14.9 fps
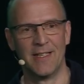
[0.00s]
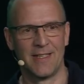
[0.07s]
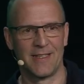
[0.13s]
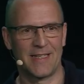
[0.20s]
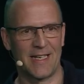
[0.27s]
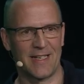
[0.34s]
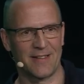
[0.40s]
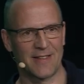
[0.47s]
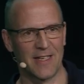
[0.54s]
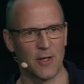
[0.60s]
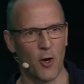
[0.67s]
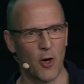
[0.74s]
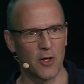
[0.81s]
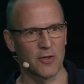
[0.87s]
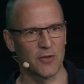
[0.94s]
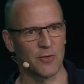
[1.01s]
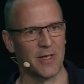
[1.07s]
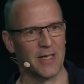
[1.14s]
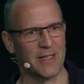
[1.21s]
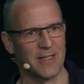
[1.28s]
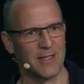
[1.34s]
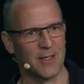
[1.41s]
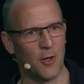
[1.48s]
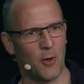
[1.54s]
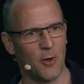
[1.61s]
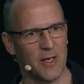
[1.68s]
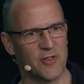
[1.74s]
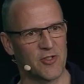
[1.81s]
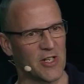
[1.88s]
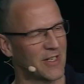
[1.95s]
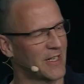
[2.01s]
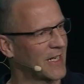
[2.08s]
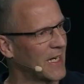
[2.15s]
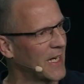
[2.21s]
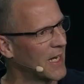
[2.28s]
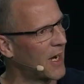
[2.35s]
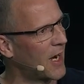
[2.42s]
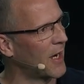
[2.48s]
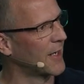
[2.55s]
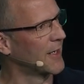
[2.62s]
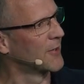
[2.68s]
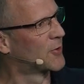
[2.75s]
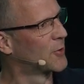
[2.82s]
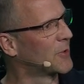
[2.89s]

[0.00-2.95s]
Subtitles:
that is then orchestrating the whole agentic AI to